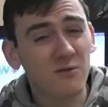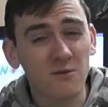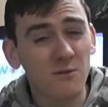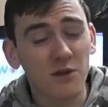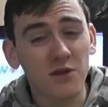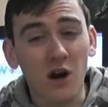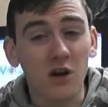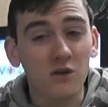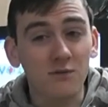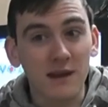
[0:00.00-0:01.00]
it was not a
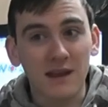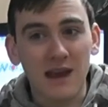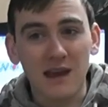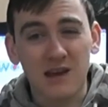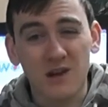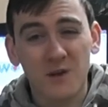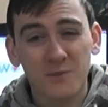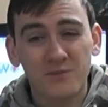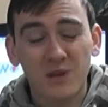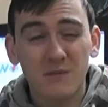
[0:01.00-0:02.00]
good way to get here.
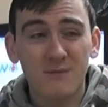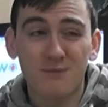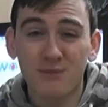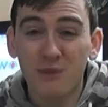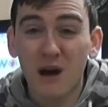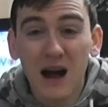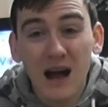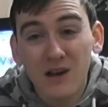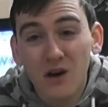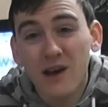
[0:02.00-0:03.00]
But
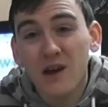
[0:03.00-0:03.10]
I got